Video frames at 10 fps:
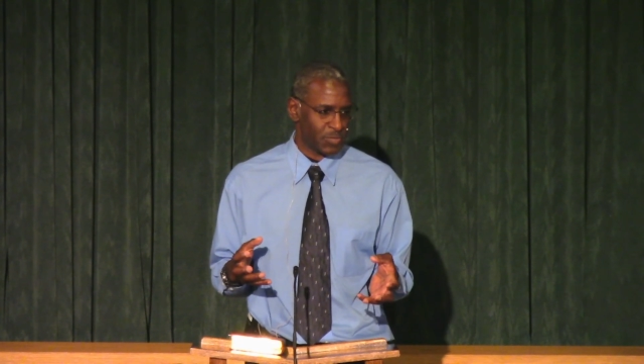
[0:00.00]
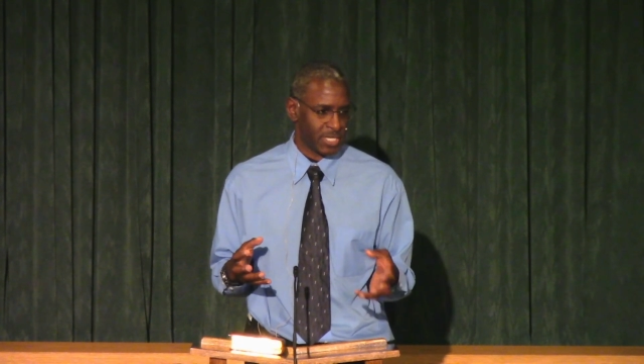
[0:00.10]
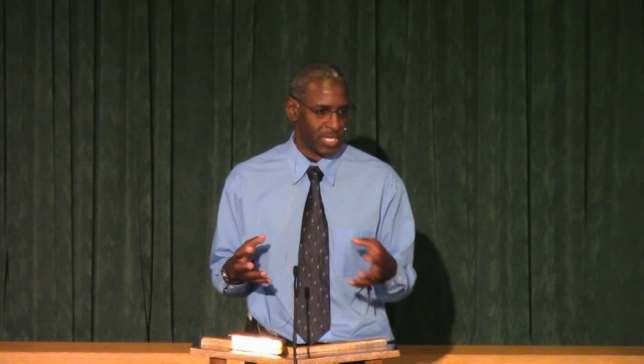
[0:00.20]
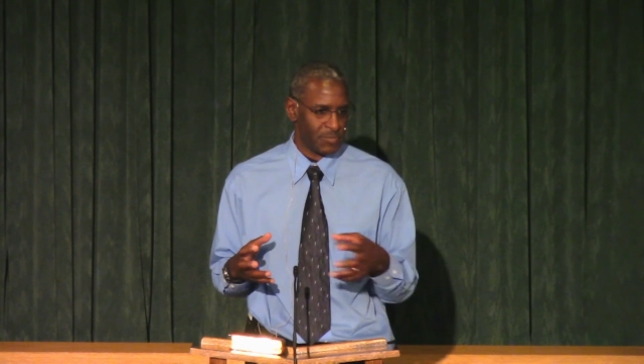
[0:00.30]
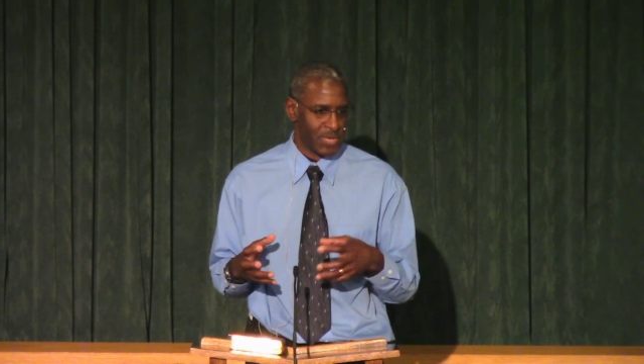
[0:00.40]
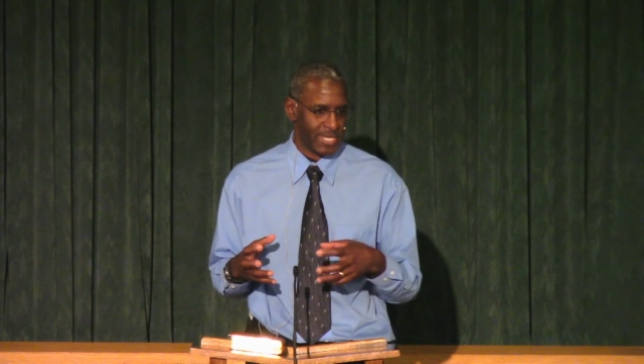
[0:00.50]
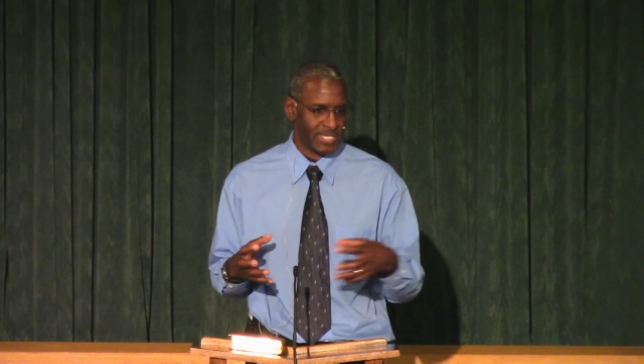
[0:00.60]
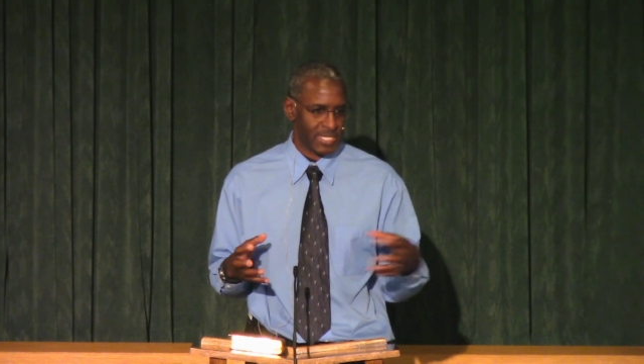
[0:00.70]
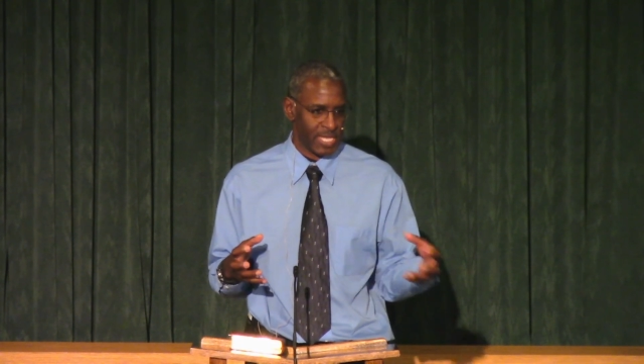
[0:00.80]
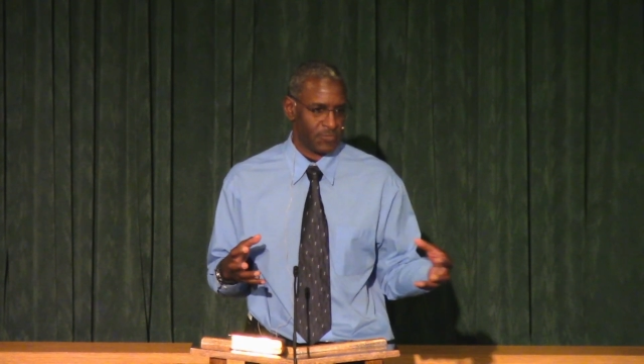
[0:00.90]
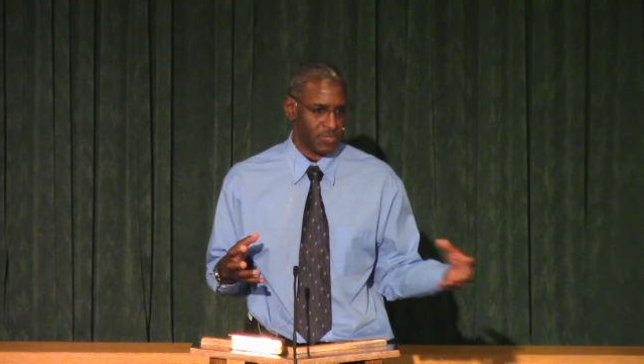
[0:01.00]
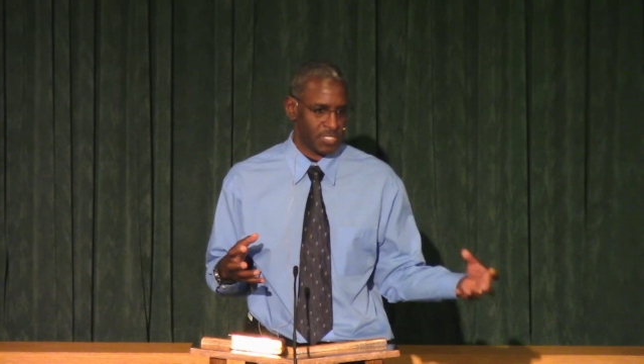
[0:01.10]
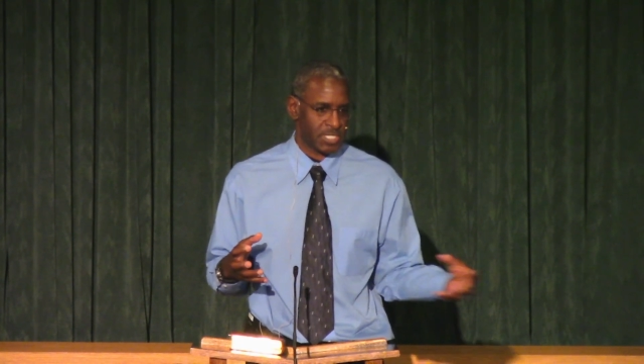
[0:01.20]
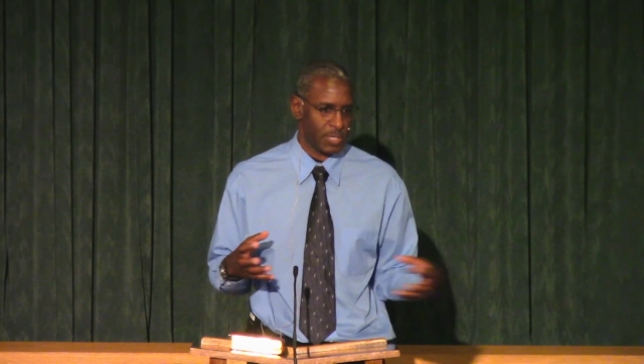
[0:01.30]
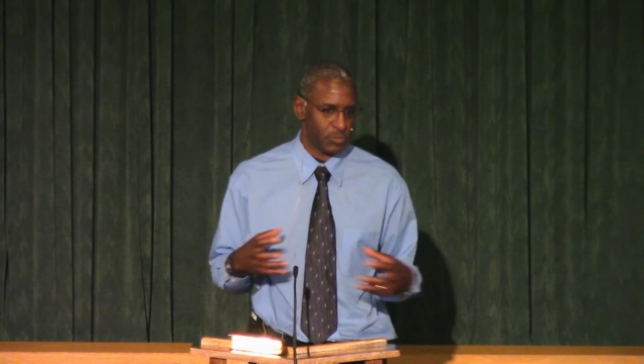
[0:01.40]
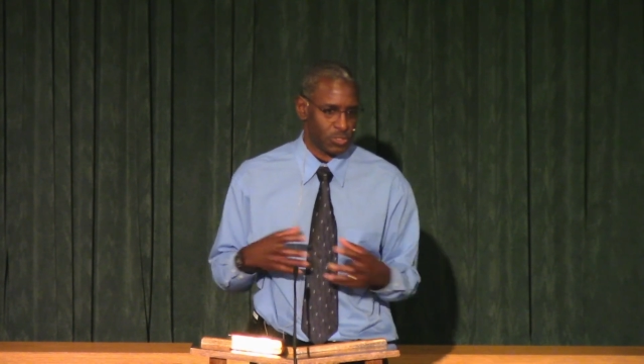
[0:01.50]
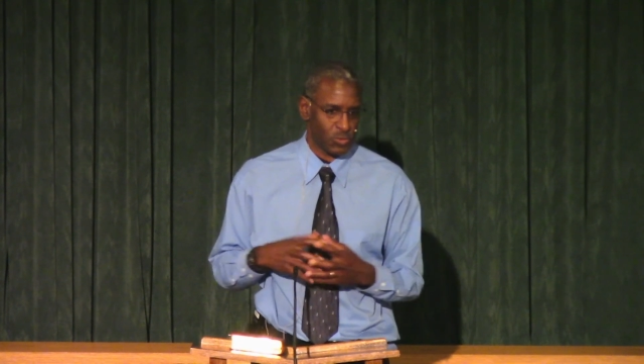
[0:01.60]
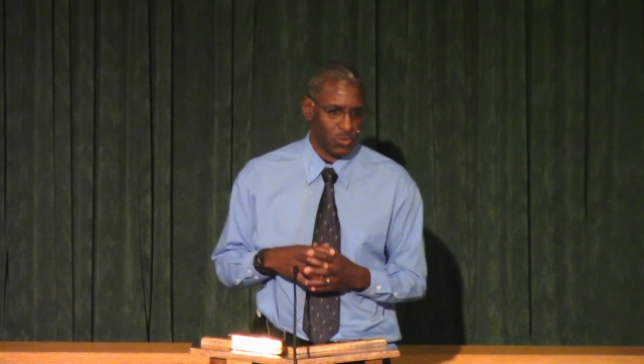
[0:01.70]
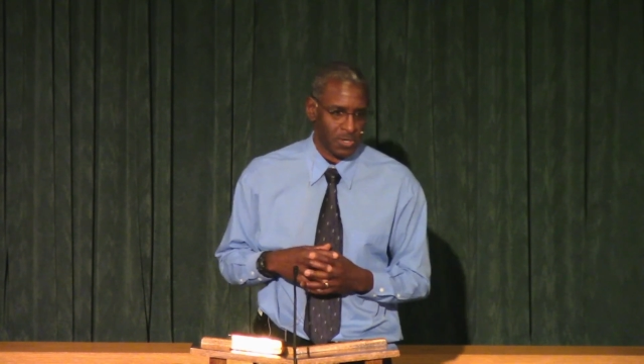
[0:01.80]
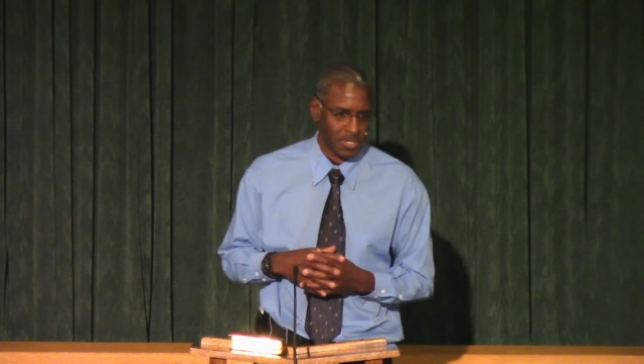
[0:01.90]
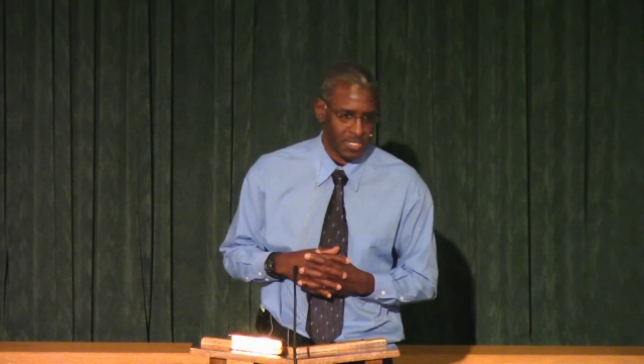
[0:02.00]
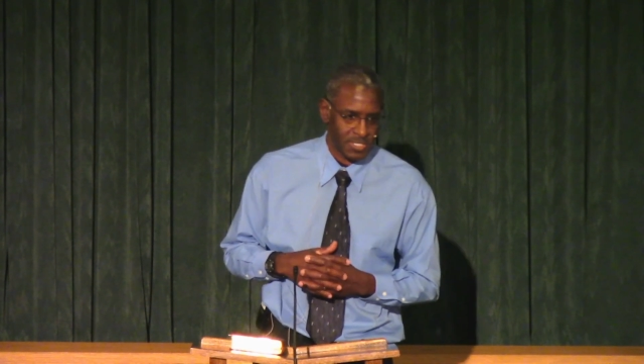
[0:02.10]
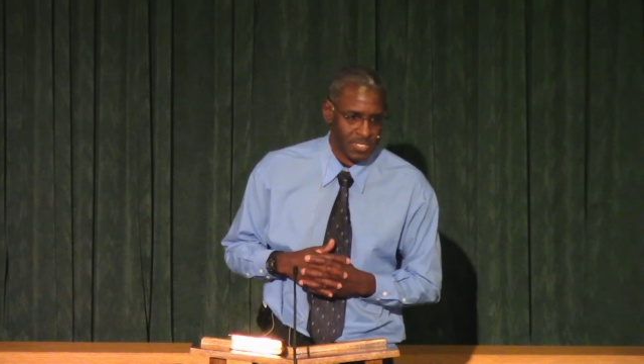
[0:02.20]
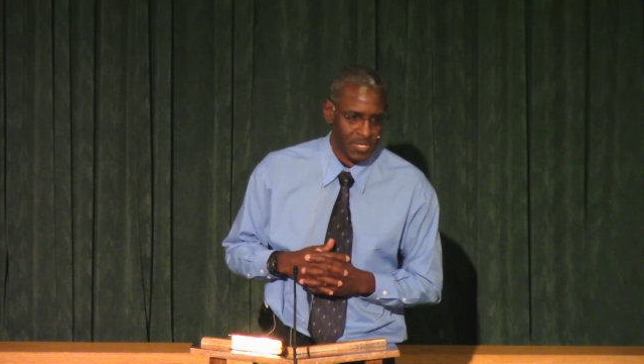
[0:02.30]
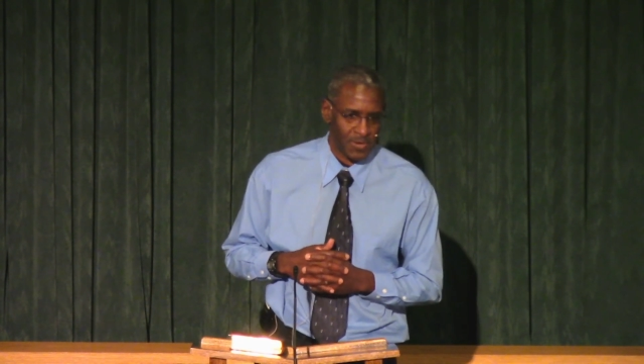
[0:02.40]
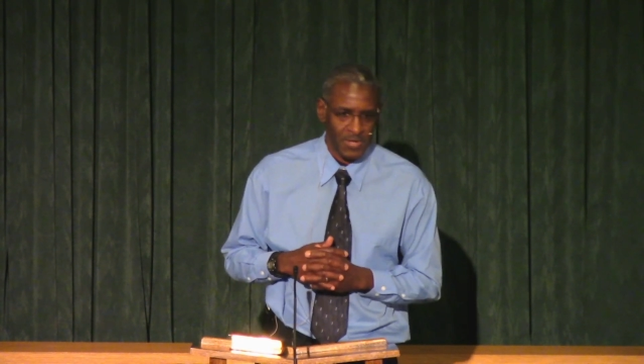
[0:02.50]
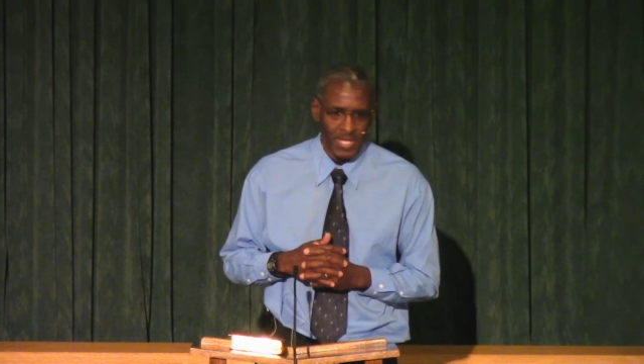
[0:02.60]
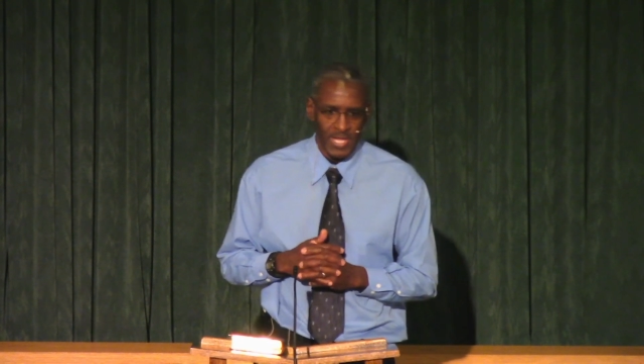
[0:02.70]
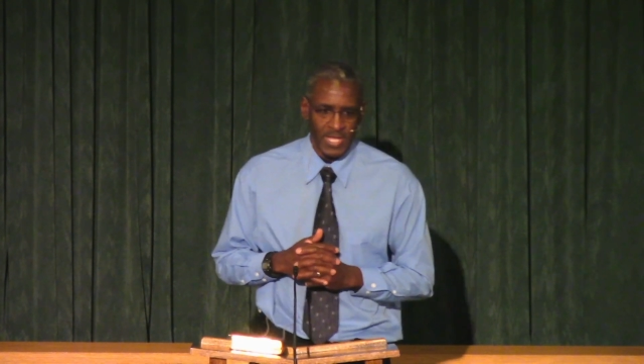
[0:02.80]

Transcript: but he may stay for the summer to work, and so